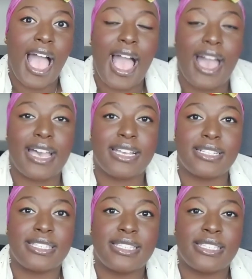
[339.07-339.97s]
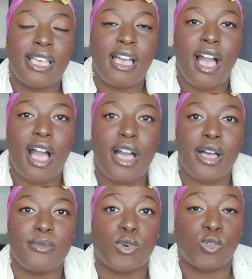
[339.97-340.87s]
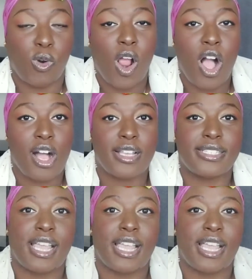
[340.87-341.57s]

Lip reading: at Ross,